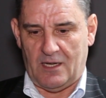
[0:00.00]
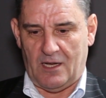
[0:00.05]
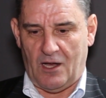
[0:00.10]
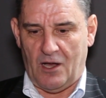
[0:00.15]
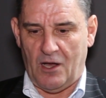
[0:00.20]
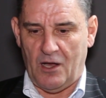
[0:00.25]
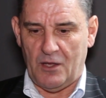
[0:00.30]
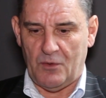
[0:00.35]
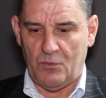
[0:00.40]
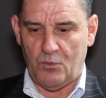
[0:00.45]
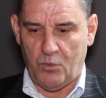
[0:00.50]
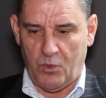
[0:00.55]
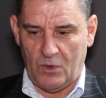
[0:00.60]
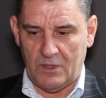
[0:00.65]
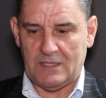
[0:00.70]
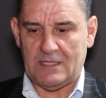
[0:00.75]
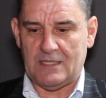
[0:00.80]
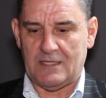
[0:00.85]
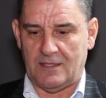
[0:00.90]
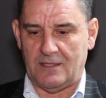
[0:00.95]
I
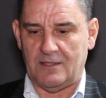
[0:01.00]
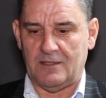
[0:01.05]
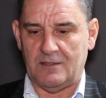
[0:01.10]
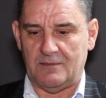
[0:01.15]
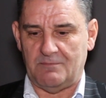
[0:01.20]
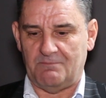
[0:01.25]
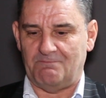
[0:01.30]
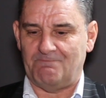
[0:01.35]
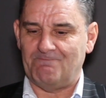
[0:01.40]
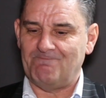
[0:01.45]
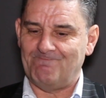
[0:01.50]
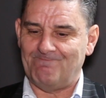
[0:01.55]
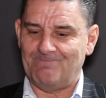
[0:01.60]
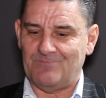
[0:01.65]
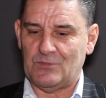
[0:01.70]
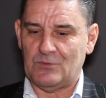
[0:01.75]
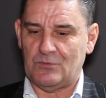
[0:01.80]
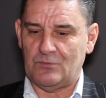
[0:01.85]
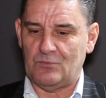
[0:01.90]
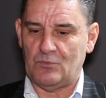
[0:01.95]
wanted to.
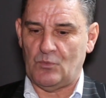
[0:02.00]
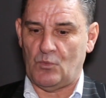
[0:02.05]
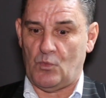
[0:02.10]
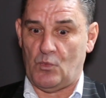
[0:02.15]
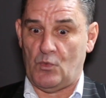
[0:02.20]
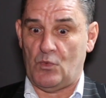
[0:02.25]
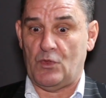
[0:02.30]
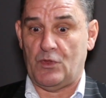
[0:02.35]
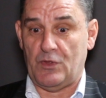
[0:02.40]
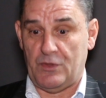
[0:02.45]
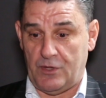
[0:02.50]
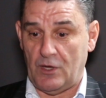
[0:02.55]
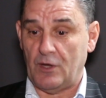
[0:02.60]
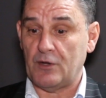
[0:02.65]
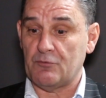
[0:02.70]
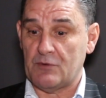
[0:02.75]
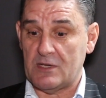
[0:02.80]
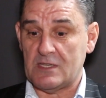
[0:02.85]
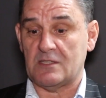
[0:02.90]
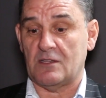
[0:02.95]
The
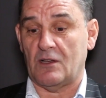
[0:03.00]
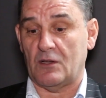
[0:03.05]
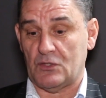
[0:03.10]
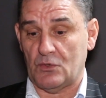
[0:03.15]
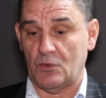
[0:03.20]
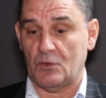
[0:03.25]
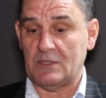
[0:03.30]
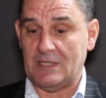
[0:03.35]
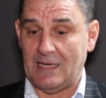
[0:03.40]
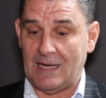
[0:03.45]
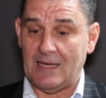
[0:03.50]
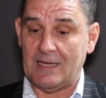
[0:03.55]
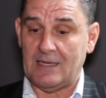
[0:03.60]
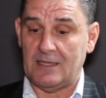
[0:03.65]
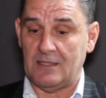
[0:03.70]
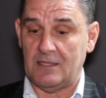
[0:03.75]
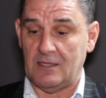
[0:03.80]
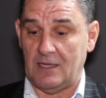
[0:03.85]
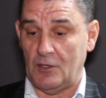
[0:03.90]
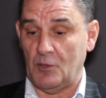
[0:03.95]
only reason I sort of
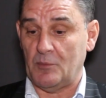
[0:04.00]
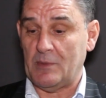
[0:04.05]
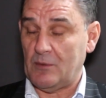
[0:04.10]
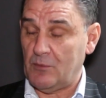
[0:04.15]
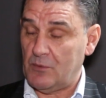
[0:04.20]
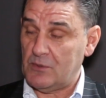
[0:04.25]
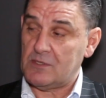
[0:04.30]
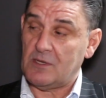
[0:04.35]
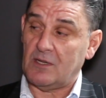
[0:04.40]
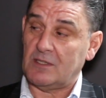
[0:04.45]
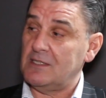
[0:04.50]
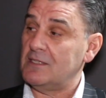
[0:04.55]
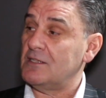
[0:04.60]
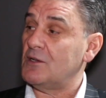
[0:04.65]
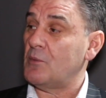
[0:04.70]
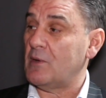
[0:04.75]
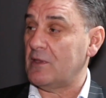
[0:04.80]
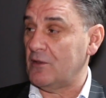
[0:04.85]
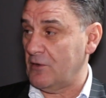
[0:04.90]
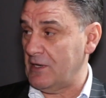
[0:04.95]
delayed a little bit was I didn't
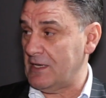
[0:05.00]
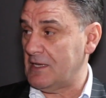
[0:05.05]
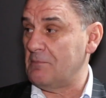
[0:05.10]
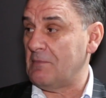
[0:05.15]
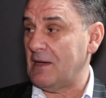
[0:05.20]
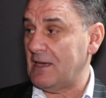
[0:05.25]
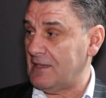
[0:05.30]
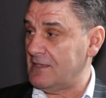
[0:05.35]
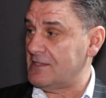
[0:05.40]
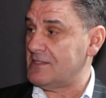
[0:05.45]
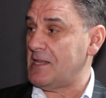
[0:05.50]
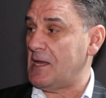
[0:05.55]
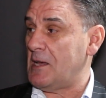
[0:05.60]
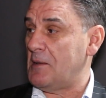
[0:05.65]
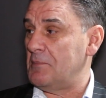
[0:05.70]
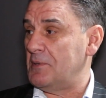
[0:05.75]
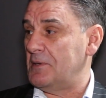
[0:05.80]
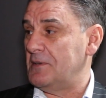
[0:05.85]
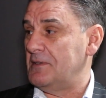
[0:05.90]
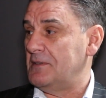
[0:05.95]
know whether or not he could make the
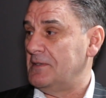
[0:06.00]
step.